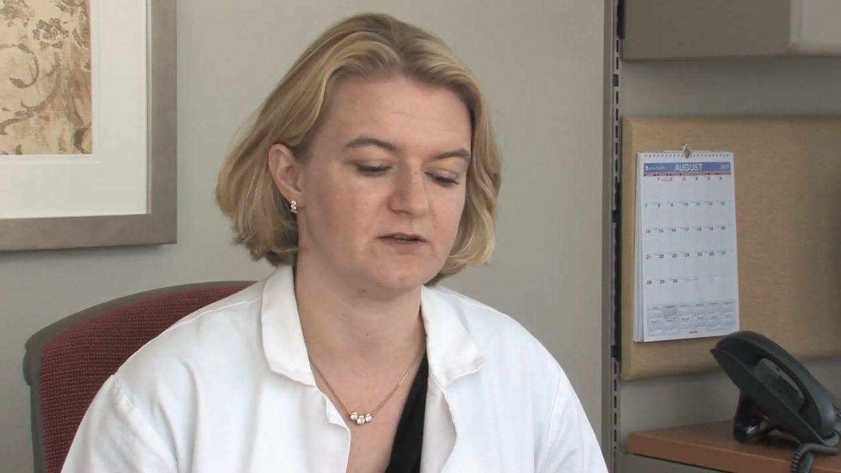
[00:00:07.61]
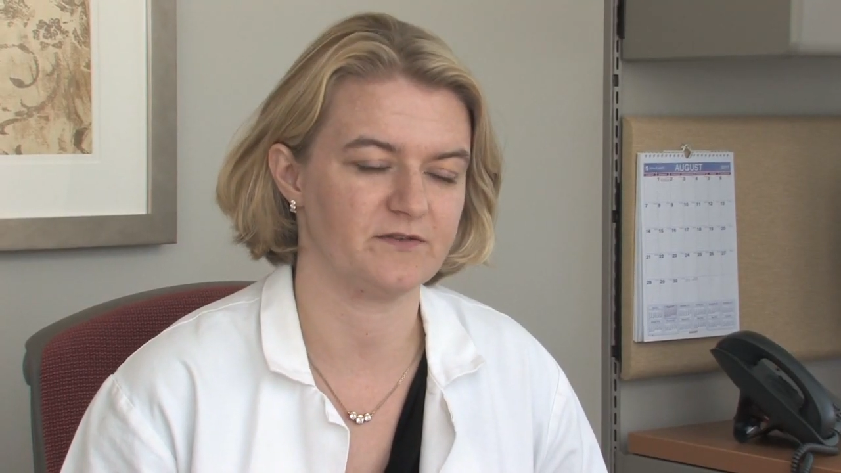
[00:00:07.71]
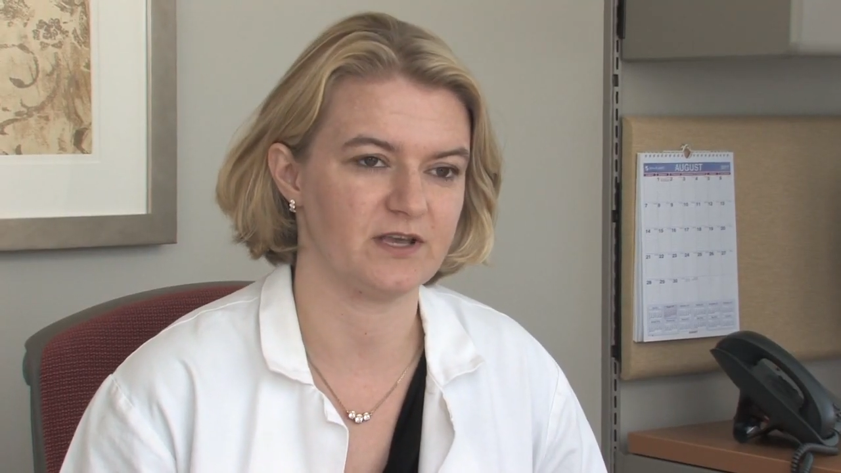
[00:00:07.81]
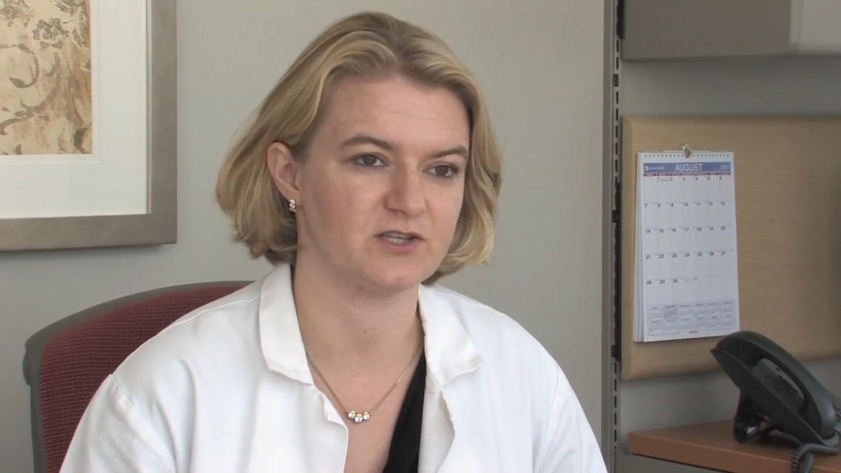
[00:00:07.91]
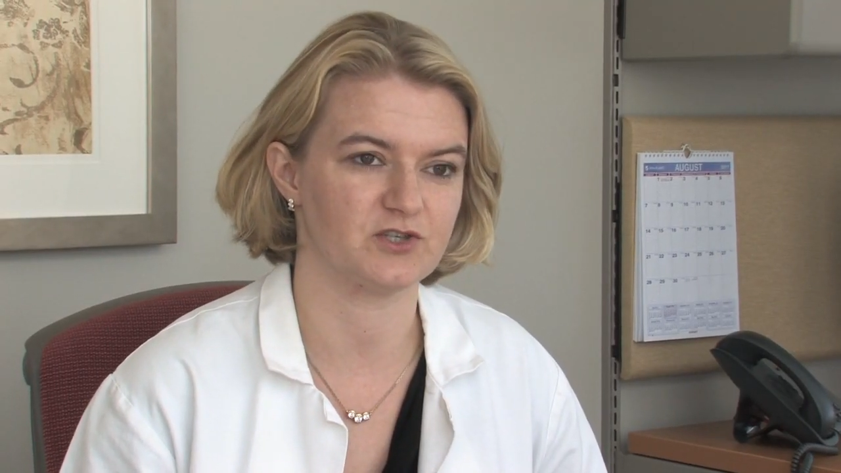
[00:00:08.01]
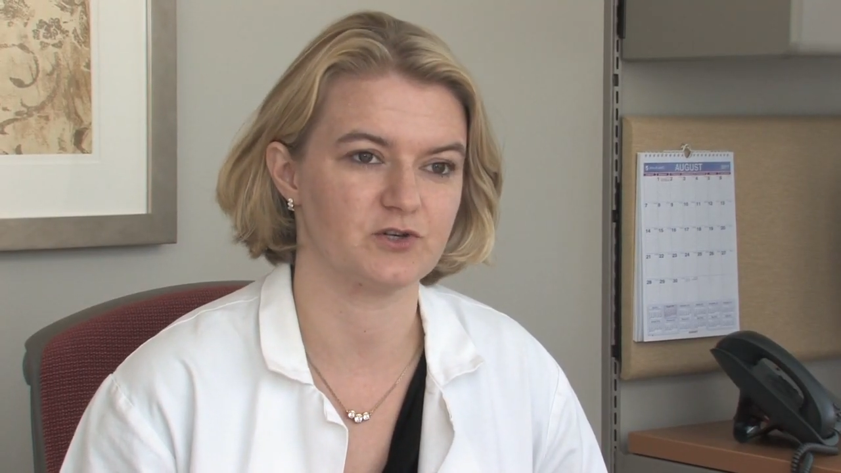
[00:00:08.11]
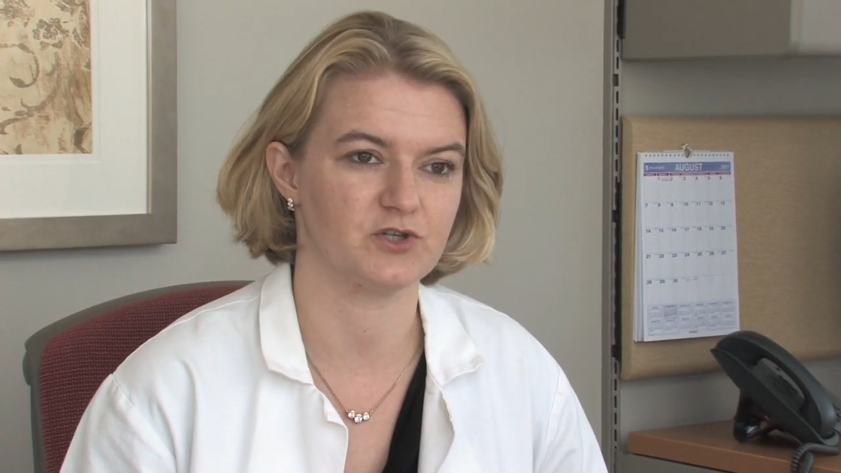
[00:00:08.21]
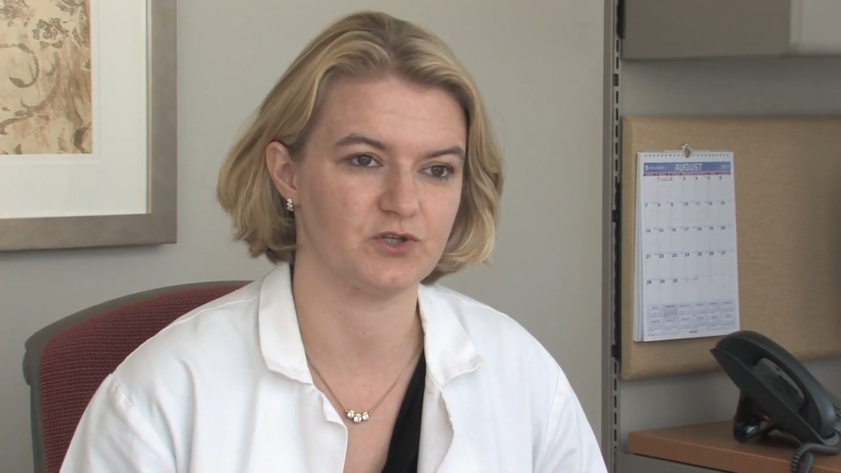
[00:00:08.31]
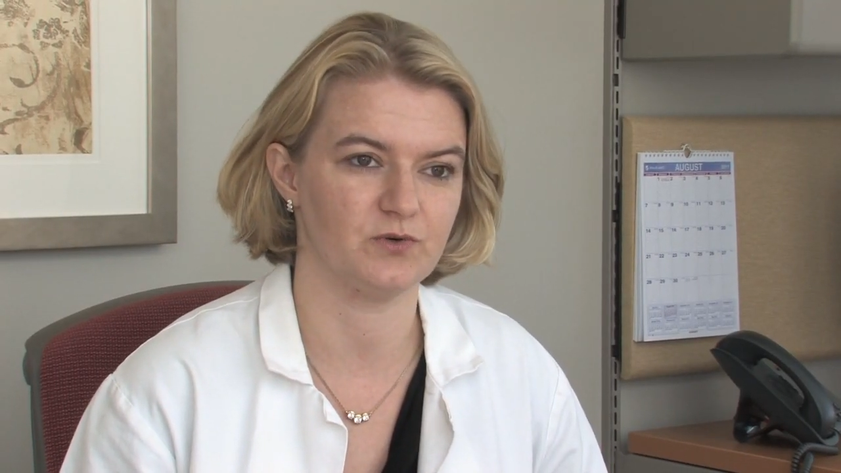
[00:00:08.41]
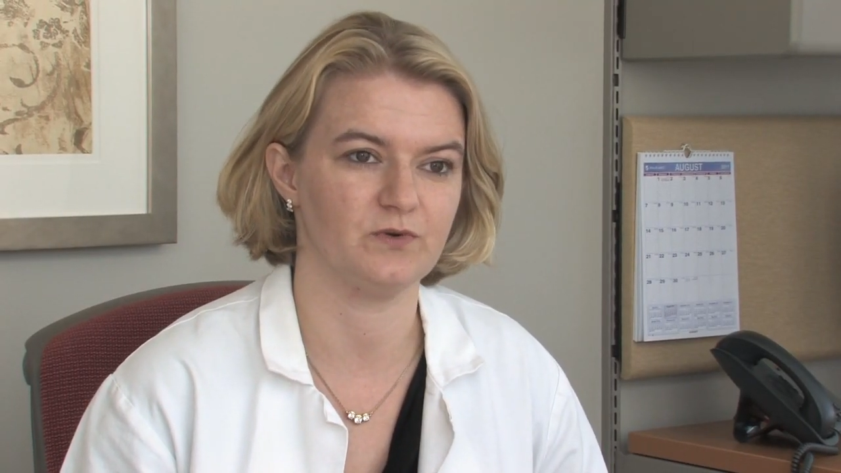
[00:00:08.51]
of cancer
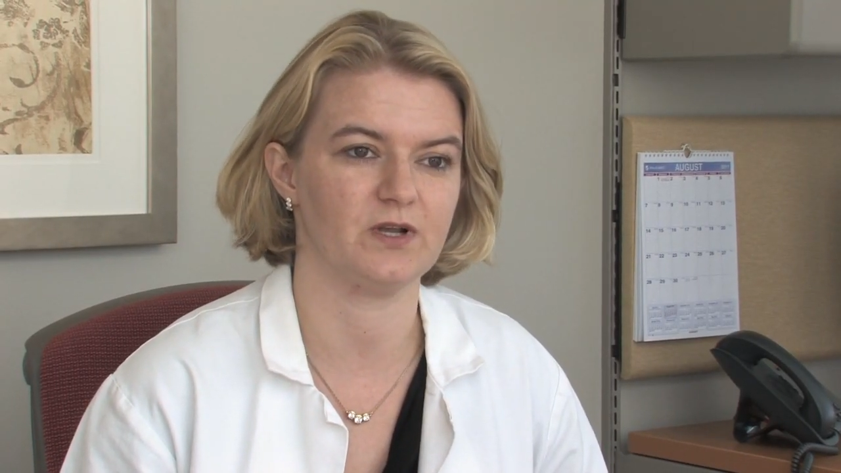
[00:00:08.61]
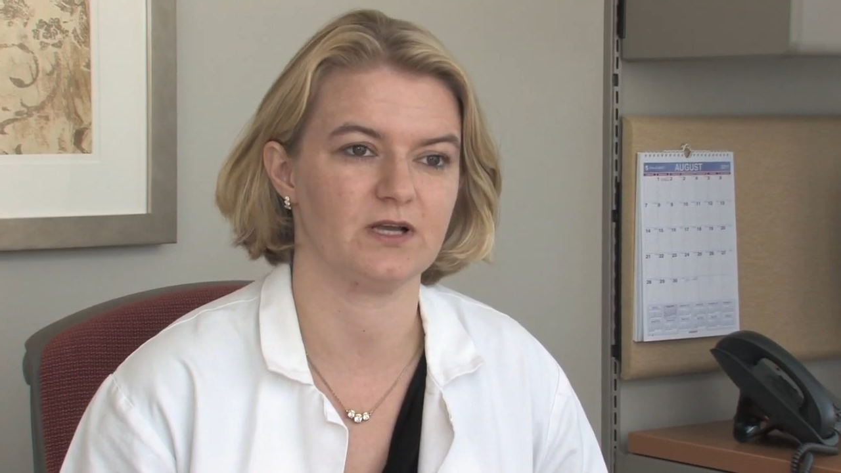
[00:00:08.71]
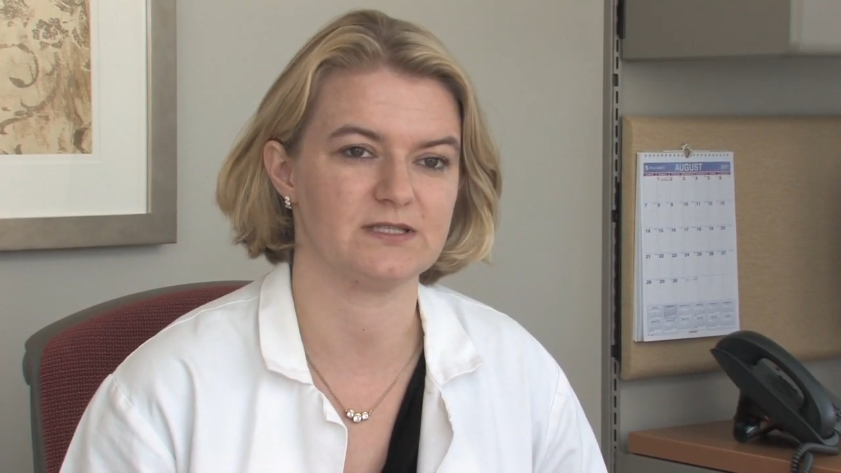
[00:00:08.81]
should uh,